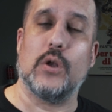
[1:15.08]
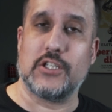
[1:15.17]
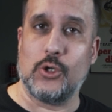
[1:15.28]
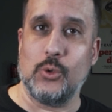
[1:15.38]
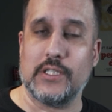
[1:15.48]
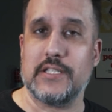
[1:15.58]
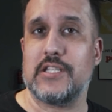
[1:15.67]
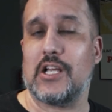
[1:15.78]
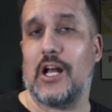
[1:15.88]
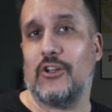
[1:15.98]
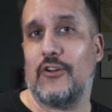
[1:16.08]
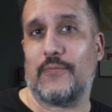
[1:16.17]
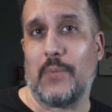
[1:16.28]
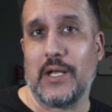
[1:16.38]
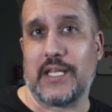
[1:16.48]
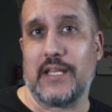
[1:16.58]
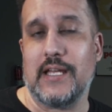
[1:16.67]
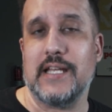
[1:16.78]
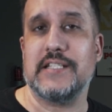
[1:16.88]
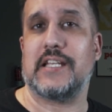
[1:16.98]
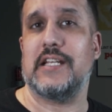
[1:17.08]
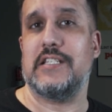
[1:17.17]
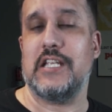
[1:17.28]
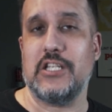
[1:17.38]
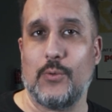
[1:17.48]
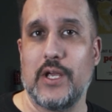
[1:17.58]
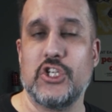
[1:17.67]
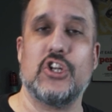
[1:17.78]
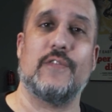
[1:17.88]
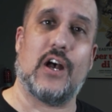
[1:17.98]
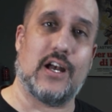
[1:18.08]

What's cool is The Color of Money is a continuation of The